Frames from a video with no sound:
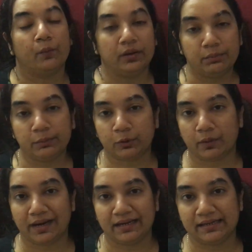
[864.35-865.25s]
will be
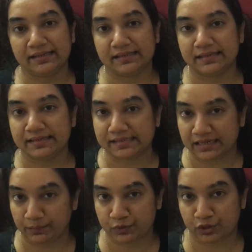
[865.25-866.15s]
provided in the
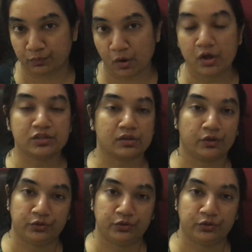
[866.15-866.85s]
description box.